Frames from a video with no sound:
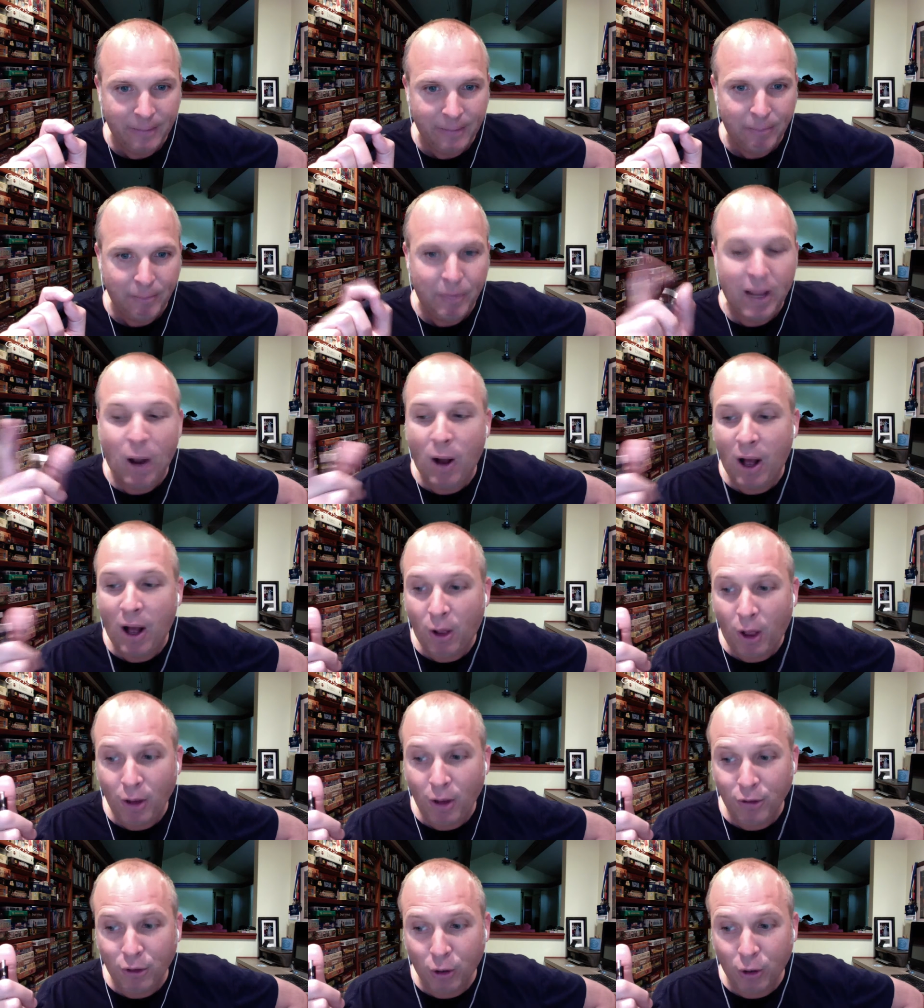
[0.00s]
Now I'll
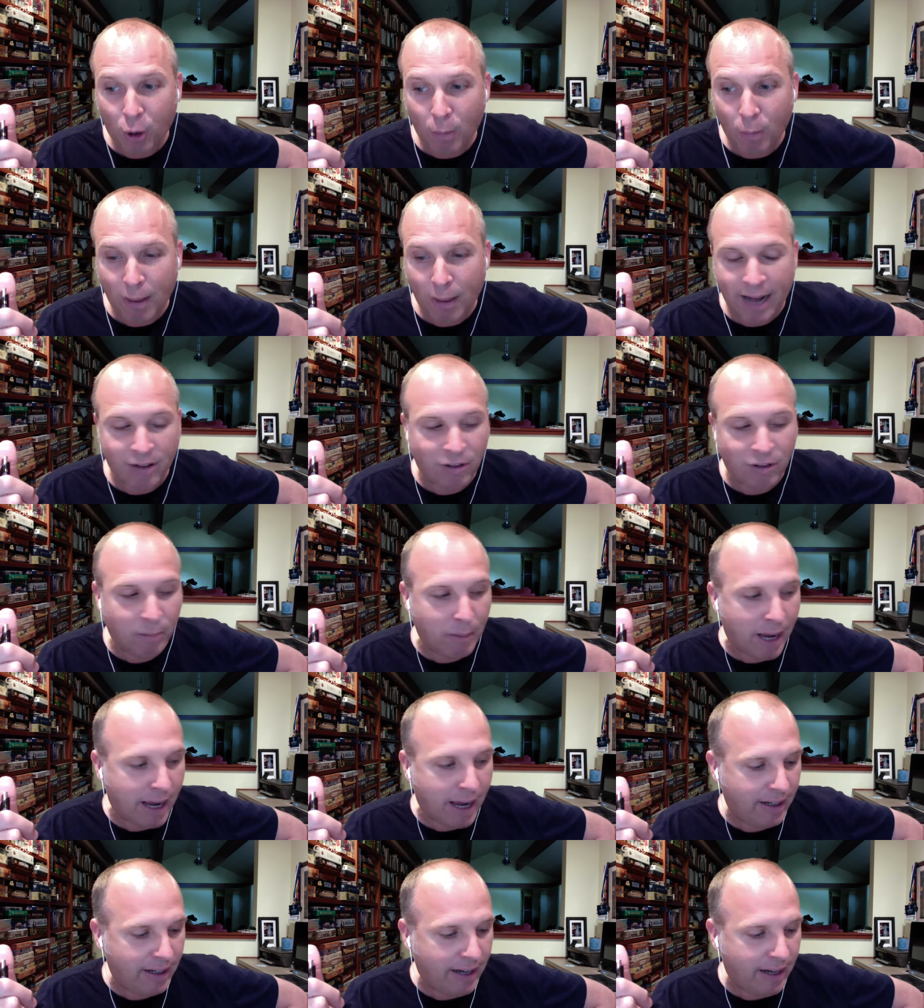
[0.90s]
also go back to
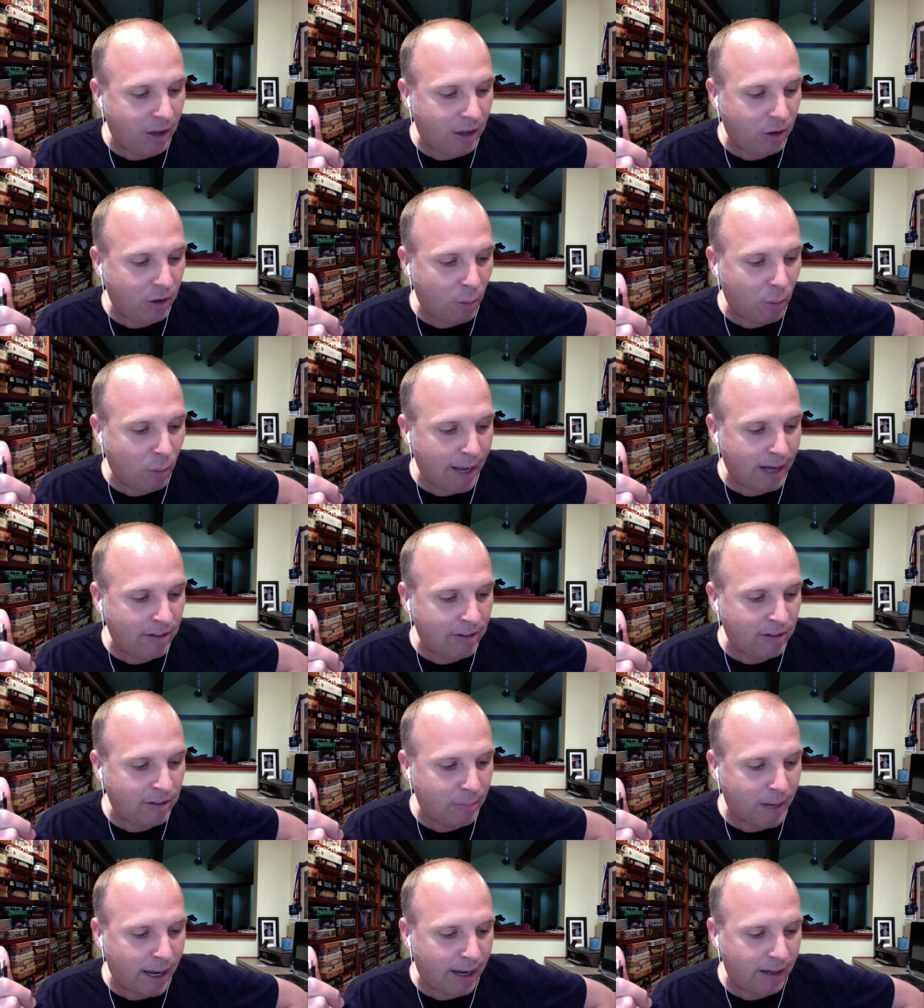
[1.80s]

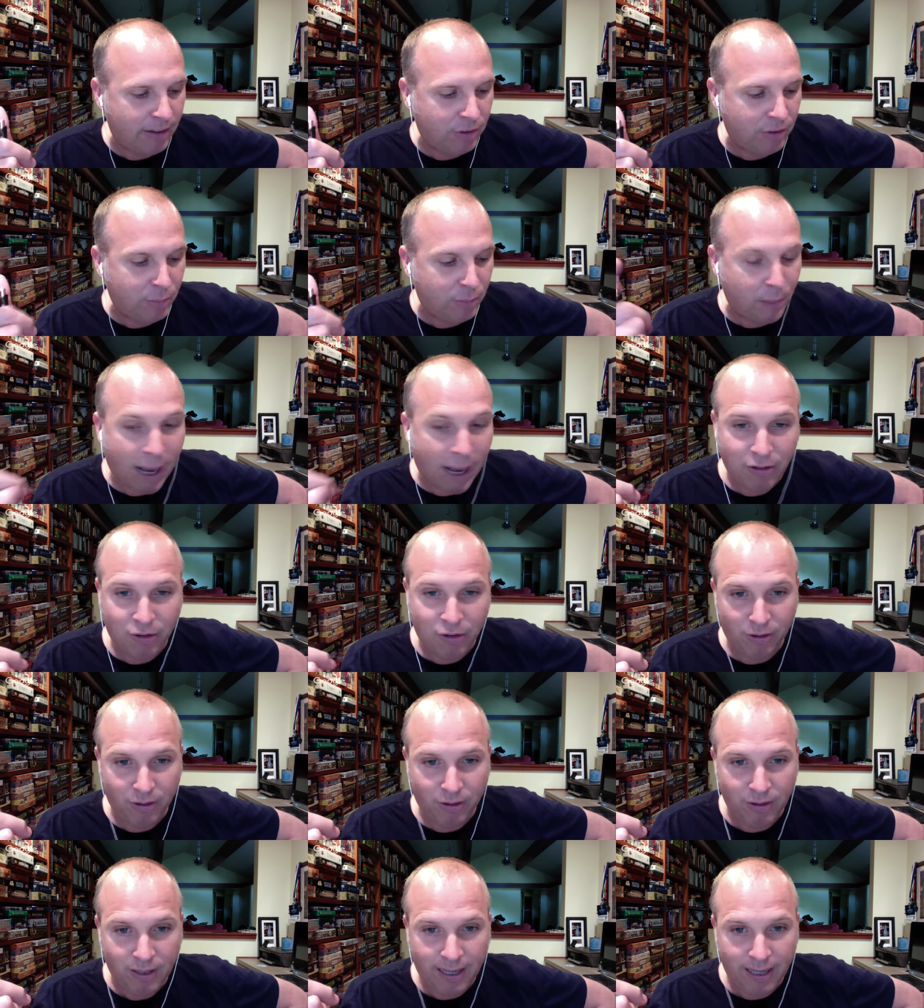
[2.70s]
my
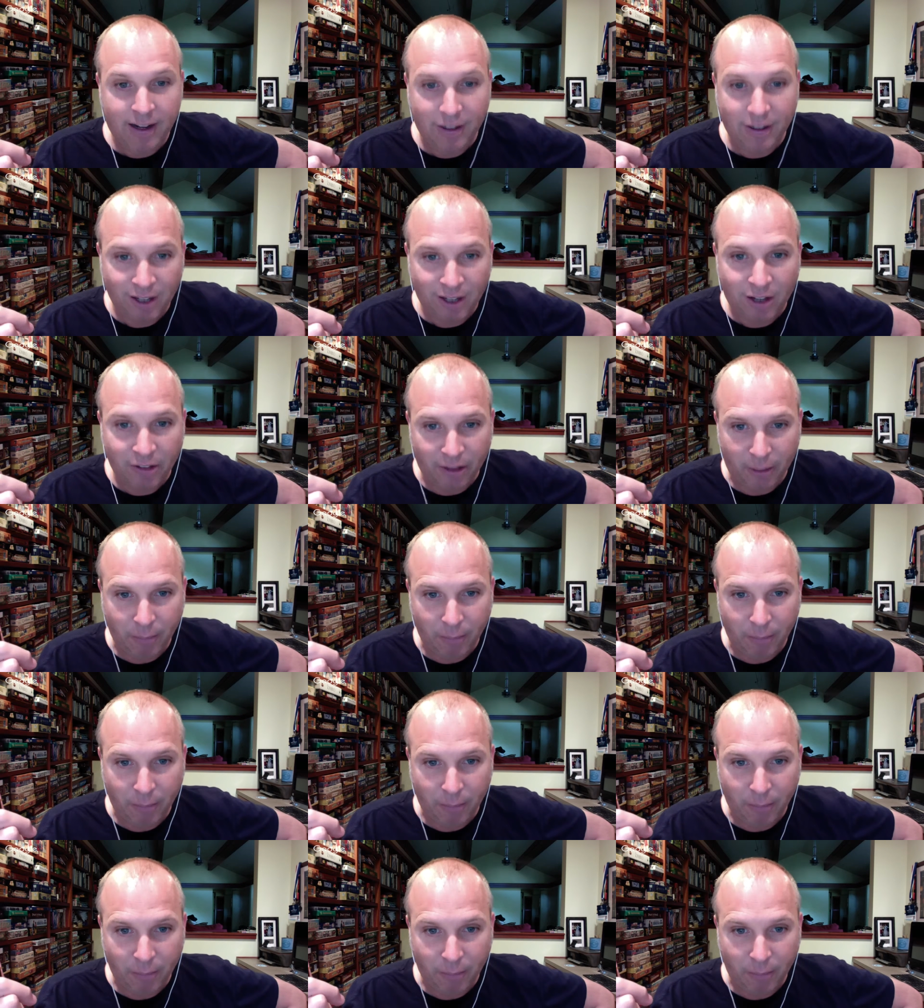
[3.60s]
sponsor and I'll tell them,